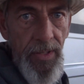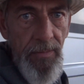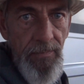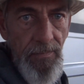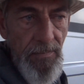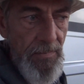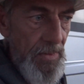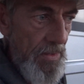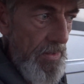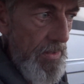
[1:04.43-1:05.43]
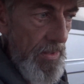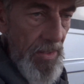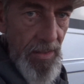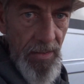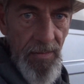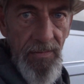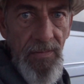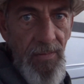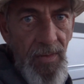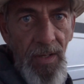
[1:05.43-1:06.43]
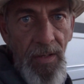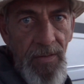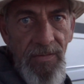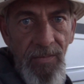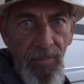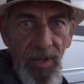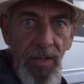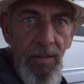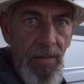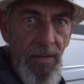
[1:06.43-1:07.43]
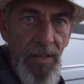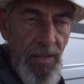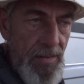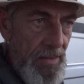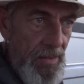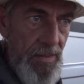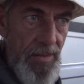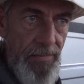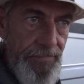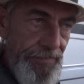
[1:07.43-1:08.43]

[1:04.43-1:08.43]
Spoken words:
out, is the awesome dinner that